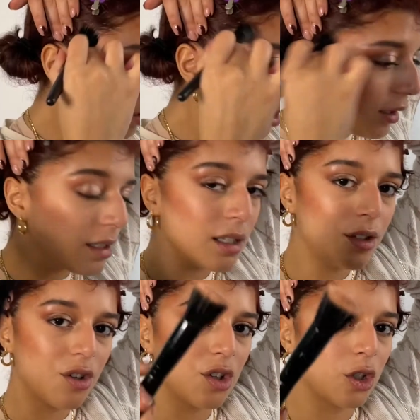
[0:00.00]
and this is
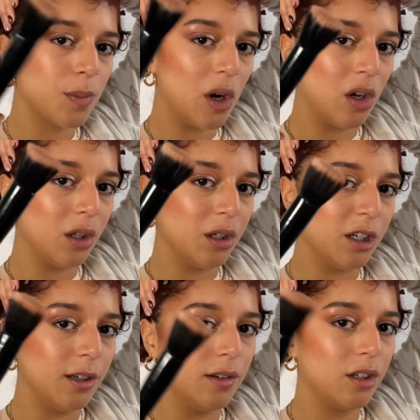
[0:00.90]
just a
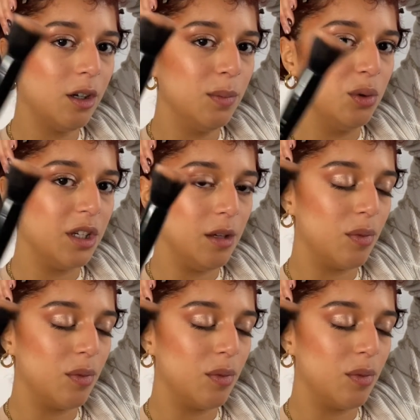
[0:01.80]
smaller kabuki